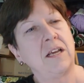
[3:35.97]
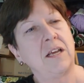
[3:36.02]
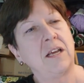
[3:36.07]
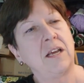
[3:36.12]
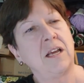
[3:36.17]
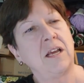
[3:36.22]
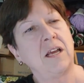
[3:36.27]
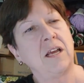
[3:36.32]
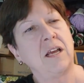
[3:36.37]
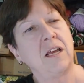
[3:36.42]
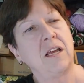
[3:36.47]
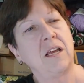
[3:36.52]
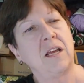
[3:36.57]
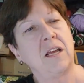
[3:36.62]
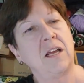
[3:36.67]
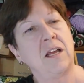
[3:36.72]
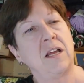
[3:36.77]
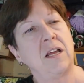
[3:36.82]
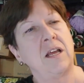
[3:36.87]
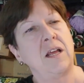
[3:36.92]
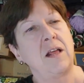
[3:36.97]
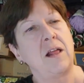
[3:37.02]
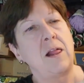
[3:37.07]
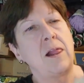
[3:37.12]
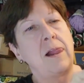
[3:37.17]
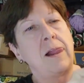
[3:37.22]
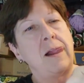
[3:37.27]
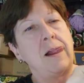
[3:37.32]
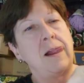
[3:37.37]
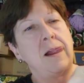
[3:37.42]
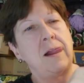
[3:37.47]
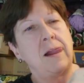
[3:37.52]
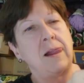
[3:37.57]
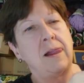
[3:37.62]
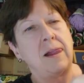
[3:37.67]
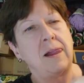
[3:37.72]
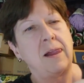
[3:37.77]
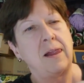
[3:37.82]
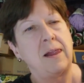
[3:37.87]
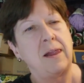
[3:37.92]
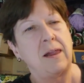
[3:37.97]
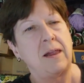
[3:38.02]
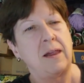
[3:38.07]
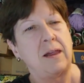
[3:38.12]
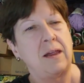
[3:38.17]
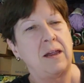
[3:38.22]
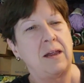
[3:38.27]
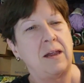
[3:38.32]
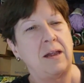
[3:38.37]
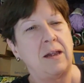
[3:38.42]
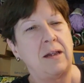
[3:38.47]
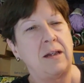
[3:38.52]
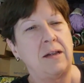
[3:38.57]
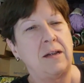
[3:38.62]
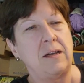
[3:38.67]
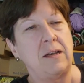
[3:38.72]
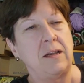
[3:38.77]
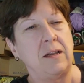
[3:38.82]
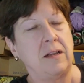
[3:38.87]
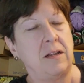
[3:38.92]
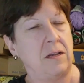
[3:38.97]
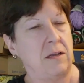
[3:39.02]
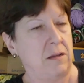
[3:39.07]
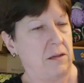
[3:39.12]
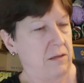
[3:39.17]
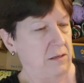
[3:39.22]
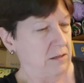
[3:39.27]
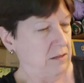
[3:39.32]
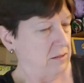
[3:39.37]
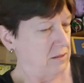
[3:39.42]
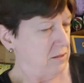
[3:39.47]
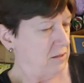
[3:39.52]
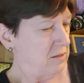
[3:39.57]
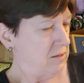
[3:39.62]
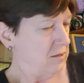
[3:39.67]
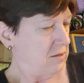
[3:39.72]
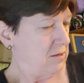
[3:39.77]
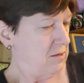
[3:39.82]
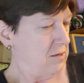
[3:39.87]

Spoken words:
(no one is talking)